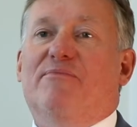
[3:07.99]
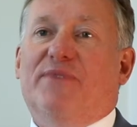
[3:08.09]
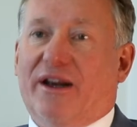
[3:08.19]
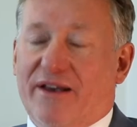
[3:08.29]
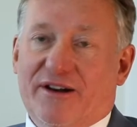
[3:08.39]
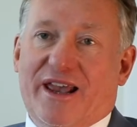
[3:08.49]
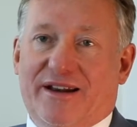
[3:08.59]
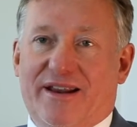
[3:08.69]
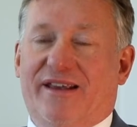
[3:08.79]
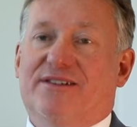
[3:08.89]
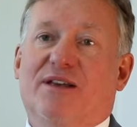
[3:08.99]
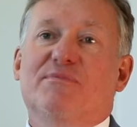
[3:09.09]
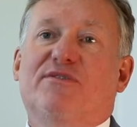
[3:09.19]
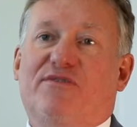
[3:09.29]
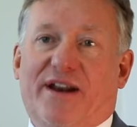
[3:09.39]
in
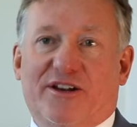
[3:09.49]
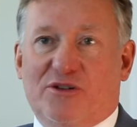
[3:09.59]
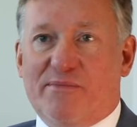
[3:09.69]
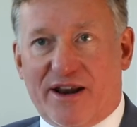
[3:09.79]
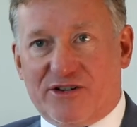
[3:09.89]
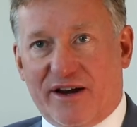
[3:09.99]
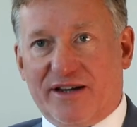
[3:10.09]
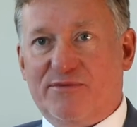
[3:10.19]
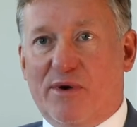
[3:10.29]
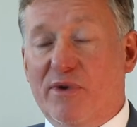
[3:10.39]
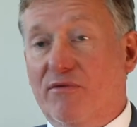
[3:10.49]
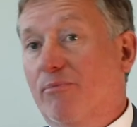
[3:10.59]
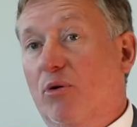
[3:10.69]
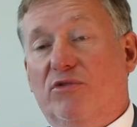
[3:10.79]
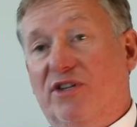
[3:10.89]
terms of financial metrics when we
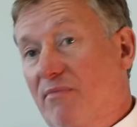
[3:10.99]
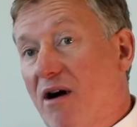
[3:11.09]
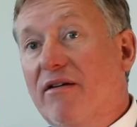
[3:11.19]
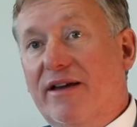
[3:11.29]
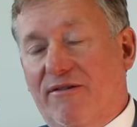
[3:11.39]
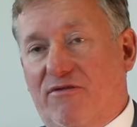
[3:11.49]
report to the market,